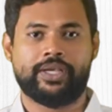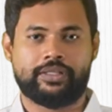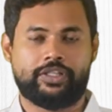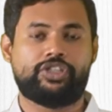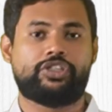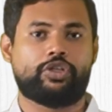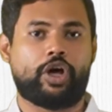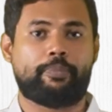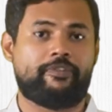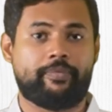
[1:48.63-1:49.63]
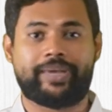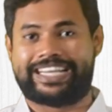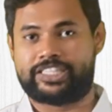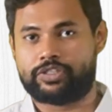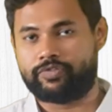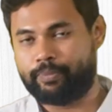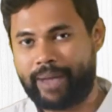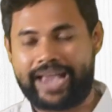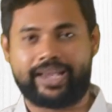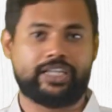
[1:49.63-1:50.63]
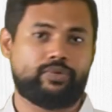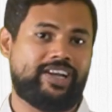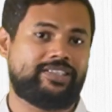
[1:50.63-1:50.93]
This non-performing assets of the bank as well as